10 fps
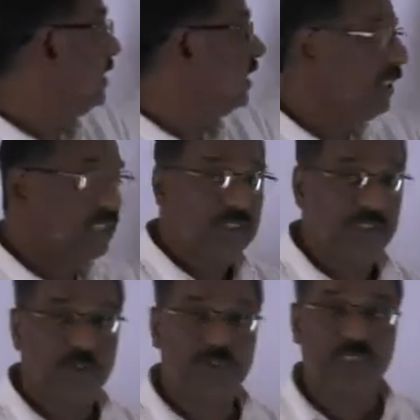B
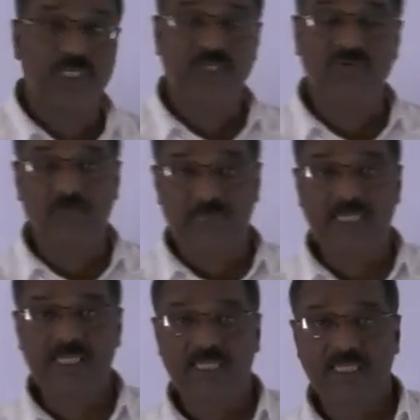usually will
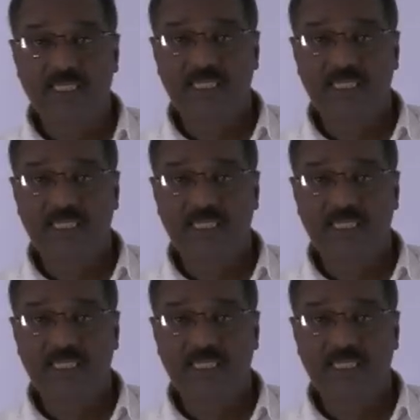be